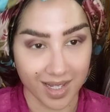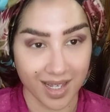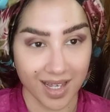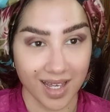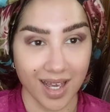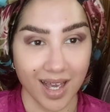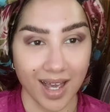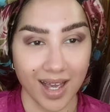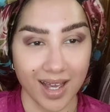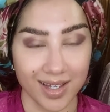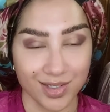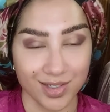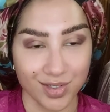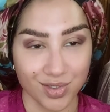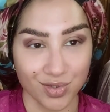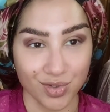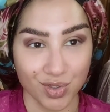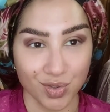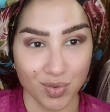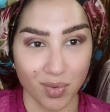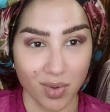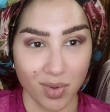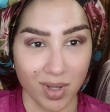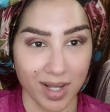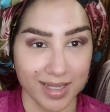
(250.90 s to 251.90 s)
As
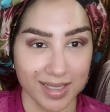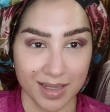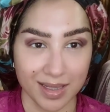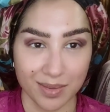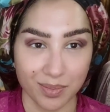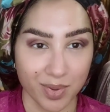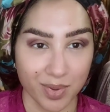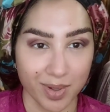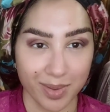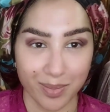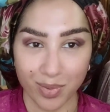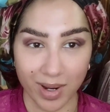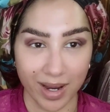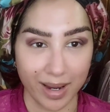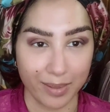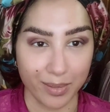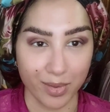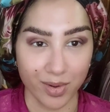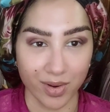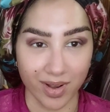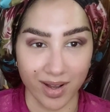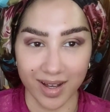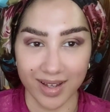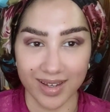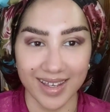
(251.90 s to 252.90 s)
usual, I didn't put primer
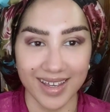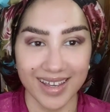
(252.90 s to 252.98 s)
on.